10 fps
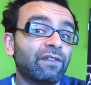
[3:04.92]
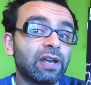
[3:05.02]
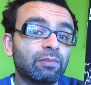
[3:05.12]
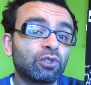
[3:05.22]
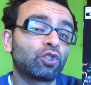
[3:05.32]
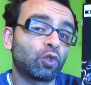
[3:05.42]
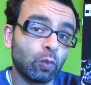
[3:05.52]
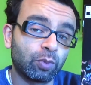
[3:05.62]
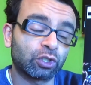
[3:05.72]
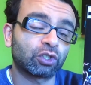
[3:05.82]
Venom
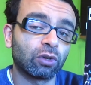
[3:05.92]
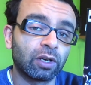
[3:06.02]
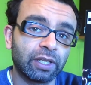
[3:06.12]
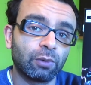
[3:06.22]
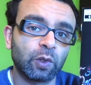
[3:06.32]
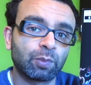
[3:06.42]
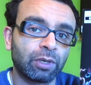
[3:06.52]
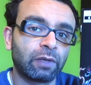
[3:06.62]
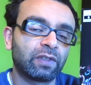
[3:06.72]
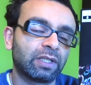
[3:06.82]
super strong than it was
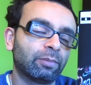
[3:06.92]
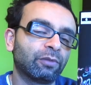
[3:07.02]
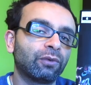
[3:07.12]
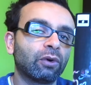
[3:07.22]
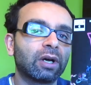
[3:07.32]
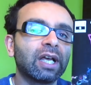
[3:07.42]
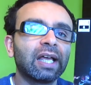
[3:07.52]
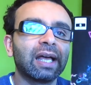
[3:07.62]
previously before.